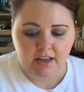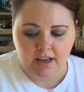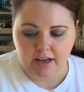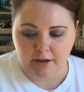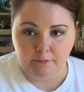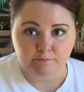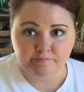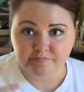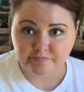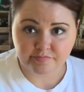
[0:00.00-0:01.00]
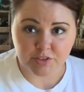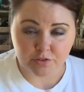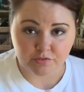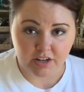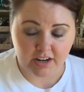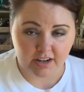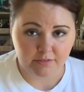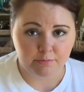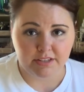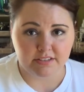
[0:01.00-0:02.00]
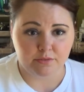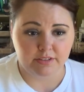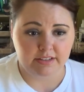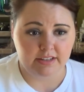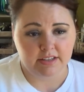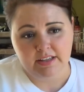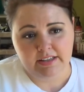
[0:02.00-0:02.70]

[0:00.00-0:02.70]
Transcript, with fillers: um, so far, because I really,